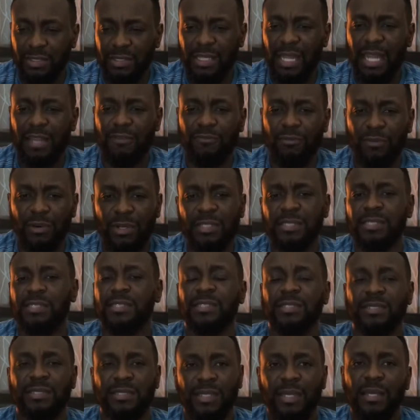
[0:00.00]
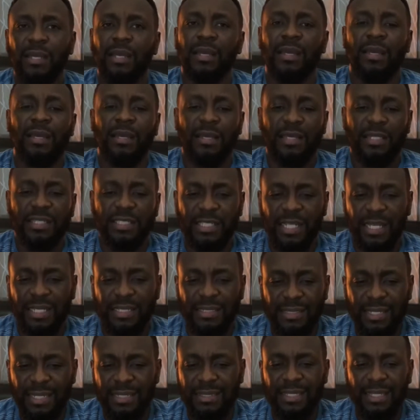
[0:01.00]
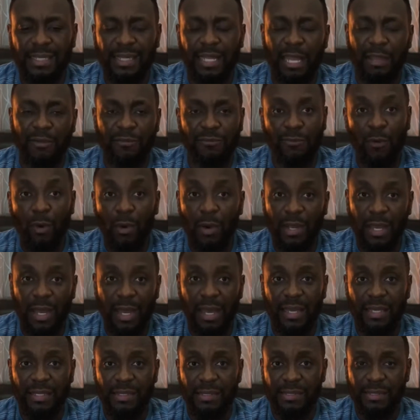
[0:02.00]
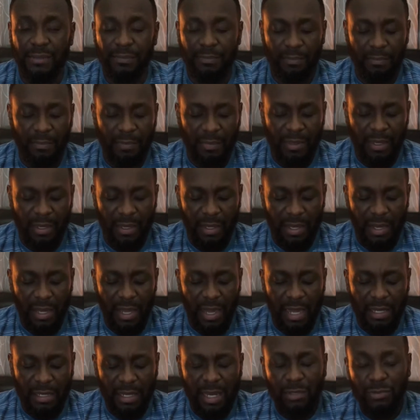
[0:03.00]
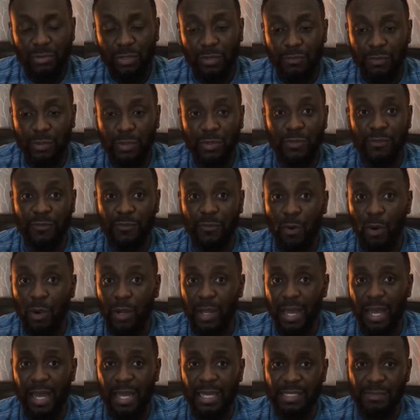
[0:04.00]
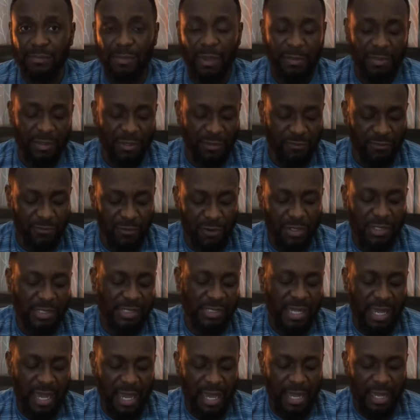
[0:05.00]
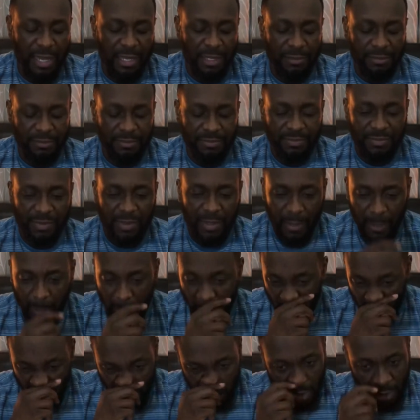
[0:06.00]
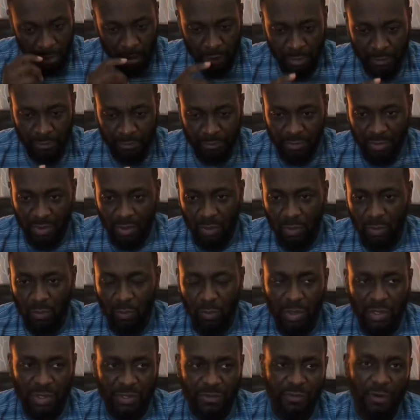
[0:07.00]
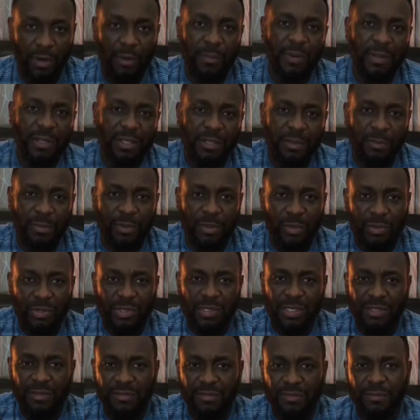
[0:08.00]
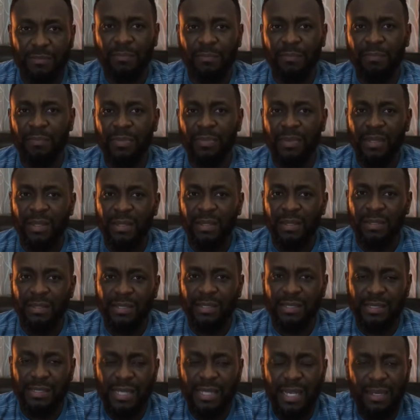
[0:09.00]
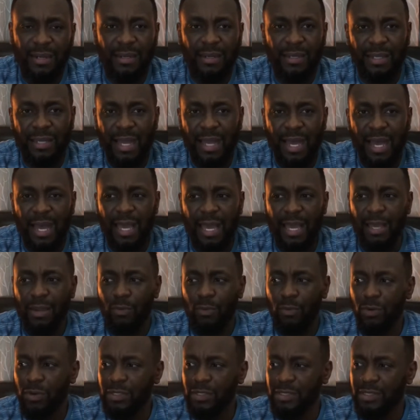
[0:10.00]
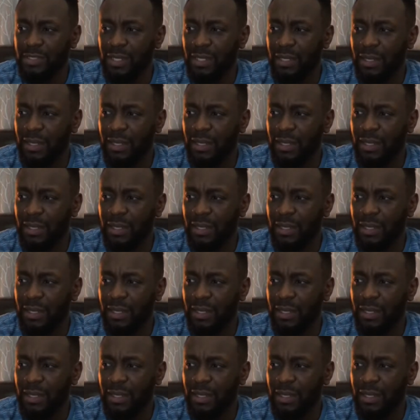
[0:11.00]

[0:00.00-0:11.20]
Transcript: Like, for instance, she has dated like 4 guys, and out of those 4 guys, maybe the first guy was verbally abusive, the second guy was